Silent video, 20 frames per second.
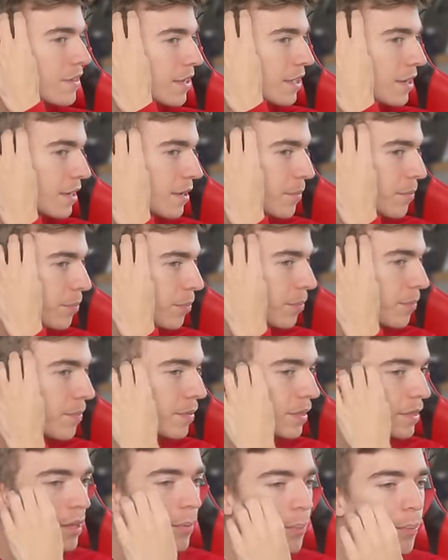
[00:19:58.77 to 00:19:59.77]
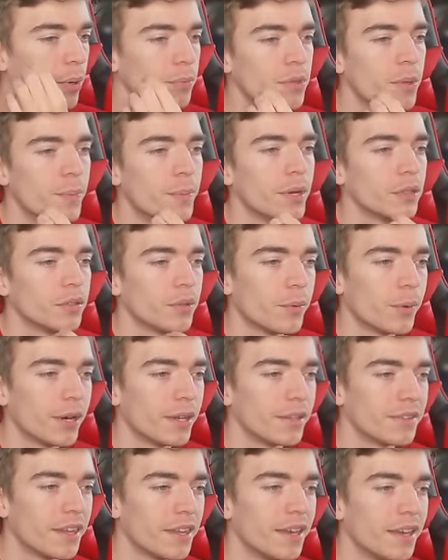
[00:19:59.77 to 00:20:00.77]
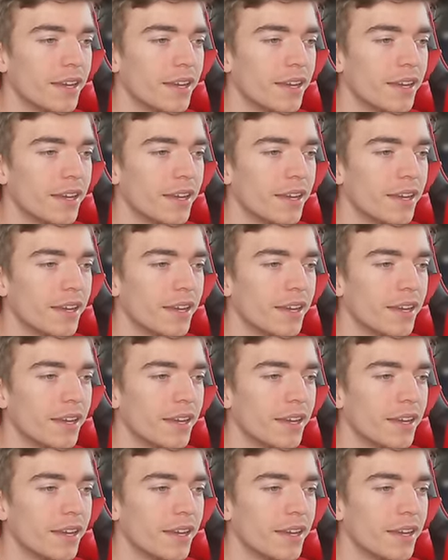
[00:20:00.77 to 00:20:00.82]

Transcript: than the Bob the Builder one.